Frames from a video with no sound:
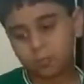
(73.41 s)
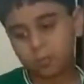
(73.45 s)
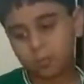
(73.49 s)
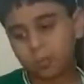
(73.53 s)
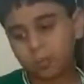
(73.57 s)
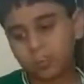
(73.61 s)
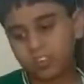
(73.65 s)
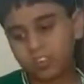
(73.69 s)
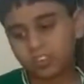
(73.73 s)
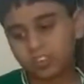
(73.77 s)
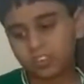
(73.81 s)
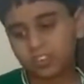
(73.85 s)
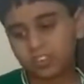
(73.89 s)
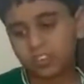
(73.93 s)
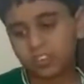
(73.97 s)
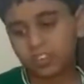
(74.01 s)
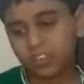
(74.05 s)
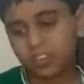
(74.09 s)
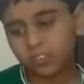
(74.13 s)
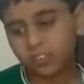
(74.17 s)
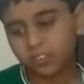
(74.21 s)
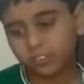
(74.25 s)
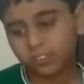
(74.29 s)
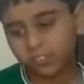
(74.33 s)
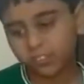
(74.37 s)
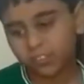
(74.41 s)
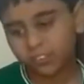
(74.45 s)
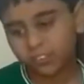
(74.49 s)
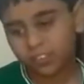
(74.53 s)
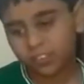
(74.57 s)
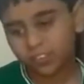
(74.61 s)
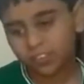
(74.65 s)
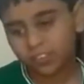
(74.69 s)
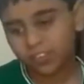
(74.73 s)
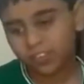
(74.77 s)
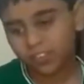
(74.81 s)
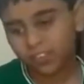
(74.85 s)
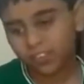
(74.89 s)
Because of
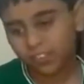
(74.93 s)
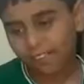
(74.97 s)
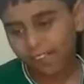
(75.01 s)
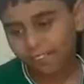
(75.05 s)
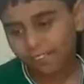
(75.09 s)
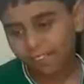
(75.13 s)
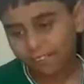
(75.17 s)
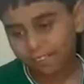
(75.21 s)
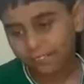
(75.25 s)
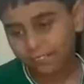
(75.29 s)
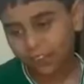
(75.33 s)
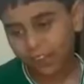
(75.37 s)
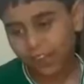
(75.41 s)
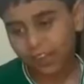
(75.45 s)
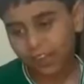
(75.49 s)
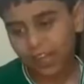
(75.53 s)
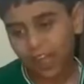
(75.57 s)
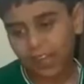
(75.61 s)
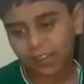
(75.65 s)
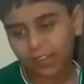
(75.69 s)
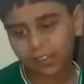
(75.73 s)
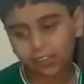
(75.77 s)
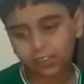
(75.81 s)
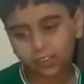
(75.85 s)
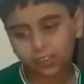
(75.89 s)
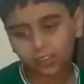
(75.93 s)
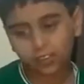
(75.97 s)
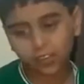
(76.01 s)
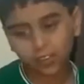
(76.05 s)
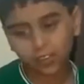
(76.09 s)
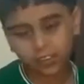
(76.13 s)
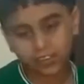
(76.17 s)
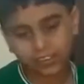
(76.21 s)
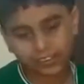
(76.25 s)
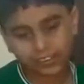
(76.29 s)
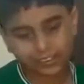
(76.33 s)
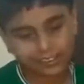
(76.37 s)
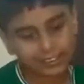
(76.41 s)
lack of
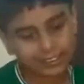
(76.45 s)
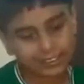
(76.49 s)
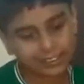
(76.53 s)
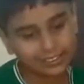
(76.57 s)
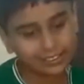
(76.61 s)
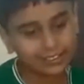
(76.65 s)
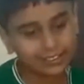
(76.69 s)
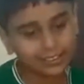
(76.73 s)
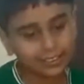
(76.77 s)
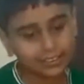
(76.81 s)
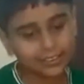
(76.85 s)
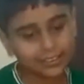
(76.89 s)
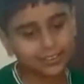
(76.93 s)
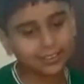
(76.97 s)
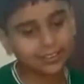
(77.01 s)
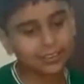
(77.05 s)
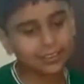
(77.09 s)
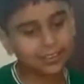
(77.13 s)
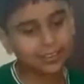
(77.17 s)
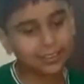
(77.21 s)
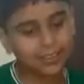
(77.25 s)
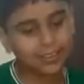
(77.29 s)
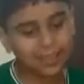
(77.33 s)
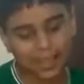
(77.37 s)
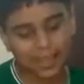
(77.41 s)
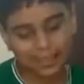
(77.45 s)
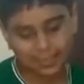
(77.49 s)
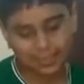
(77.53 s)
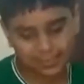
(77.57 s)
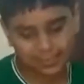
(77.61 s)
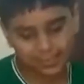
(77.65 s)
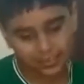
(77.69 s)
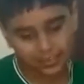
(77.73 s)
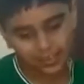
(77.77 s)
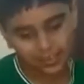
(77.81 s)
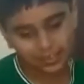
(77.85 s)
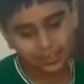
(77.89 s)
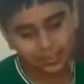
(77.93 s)
oxygen, the
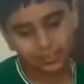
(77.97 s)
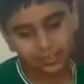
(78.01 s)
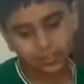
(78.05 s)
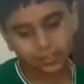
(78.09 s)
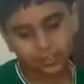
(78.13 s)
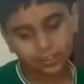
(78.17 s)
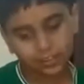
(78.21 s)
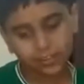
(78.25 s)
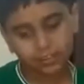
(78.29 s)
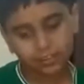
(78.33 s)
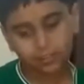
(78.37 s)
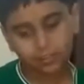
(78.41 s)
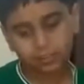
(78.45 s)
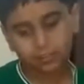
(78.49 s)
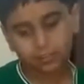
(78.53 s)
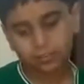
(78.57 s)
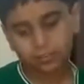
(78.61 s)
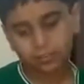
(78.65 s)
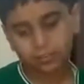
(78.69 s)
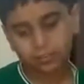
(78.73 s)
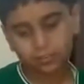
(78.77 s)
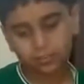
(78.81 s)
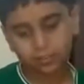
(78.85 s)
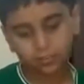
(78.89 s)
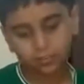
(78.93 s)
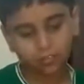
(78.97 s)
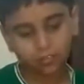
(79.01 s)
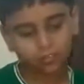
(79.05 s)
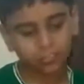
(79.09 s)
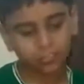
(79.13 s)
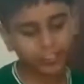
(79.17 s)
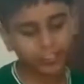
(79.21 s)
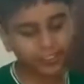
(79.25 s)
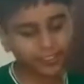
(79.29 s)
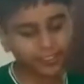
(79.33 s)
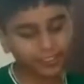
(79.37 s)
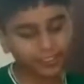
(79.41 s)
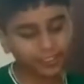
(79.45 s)
candle
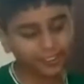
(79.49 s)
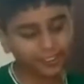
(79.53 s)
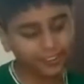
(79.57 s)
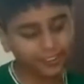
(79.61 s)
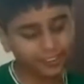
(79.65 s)
fire